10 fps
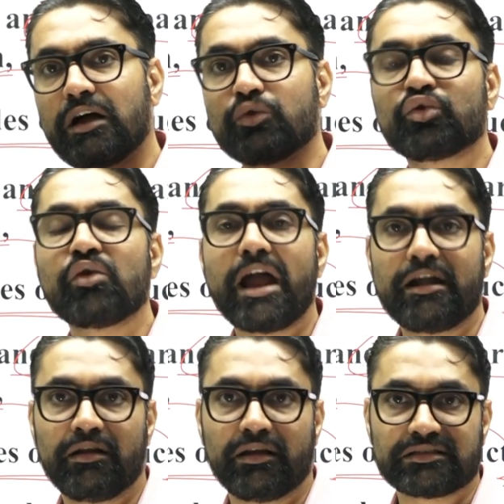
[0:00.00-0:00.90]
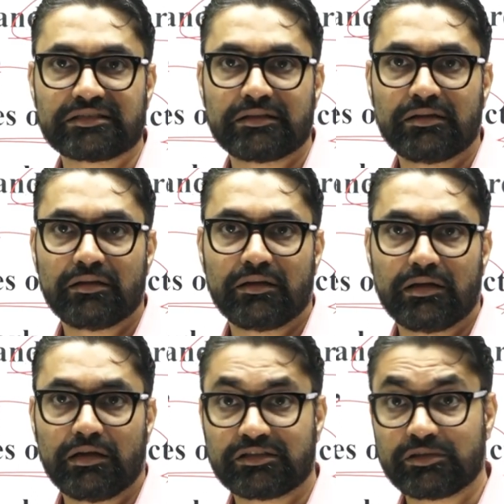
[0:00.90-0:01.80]
how to address
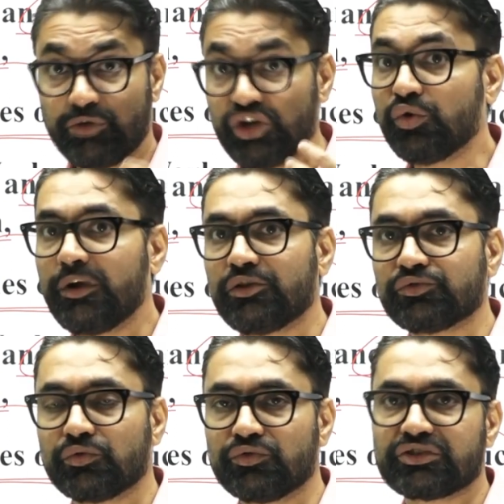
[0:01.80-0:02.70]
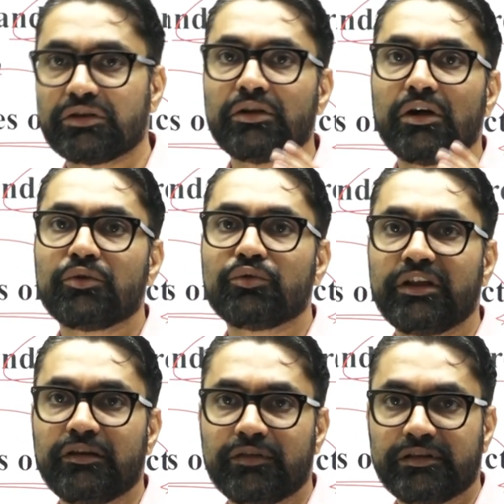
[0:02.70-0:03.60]
some innovative solution to
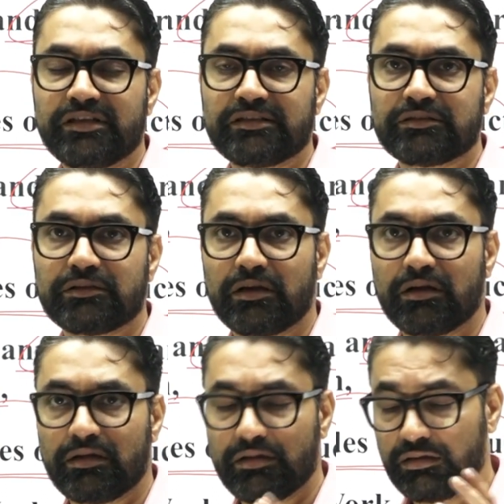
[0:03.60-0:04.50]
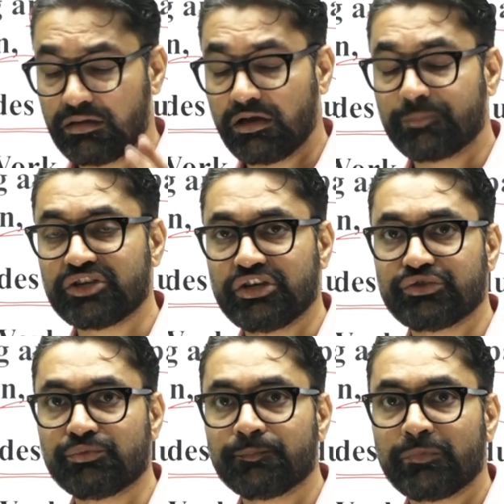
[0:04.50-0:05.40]
deal with this corruption
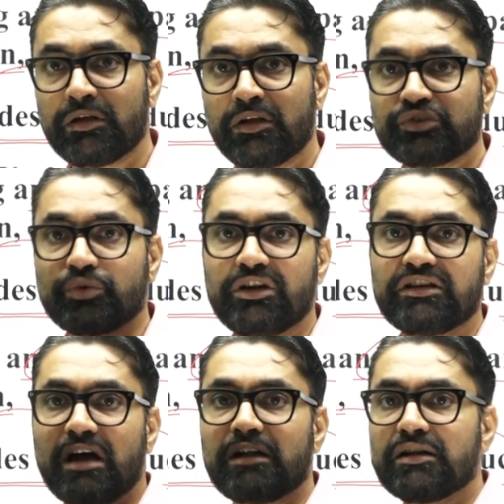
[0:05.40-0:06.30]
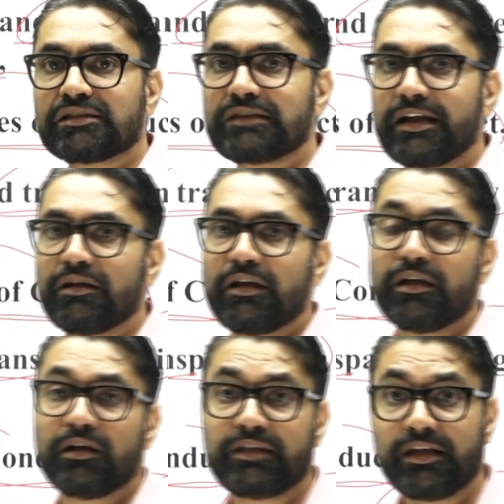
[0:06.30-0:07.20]
issue. So we'll understand,
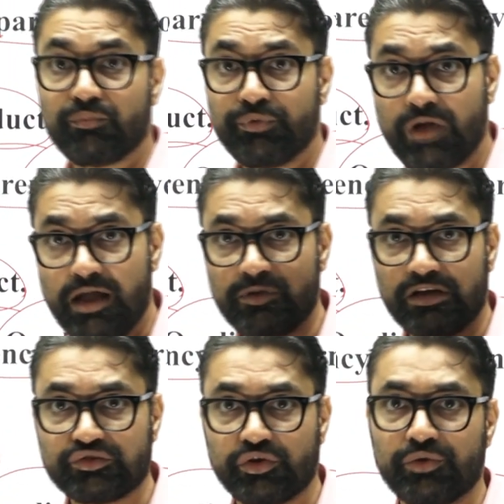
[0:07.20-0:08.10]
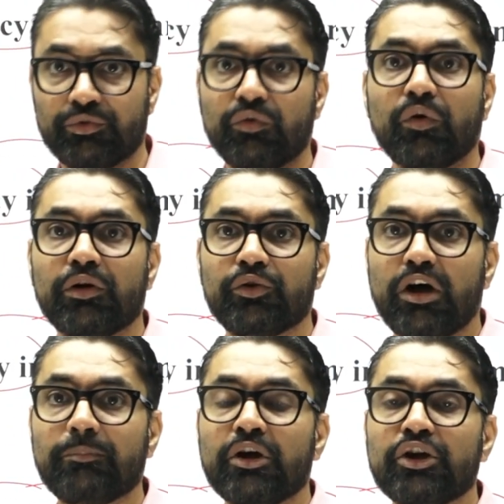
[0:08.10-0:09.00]
I will also give you overview
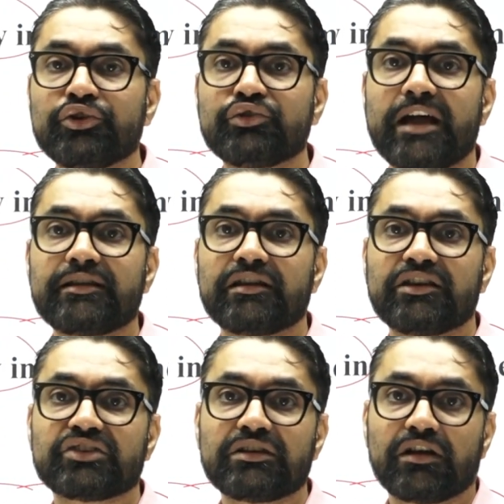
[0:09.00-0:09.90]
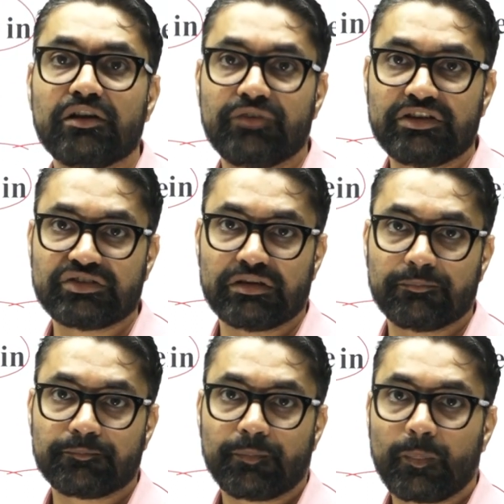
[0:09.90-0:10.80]
of United Nations Convention
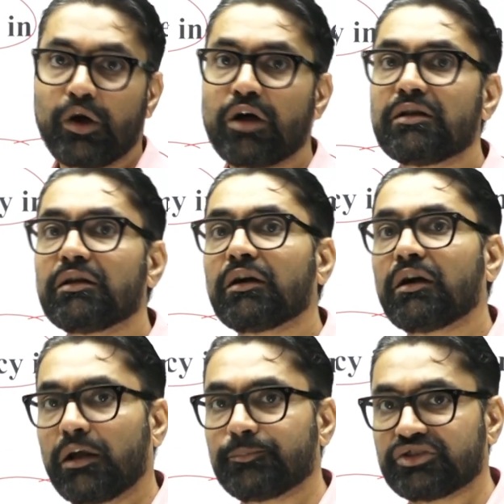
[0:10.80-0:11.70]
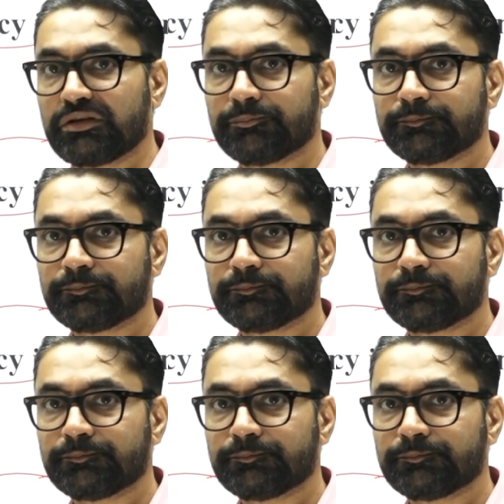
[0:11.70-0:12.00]
on Corruption,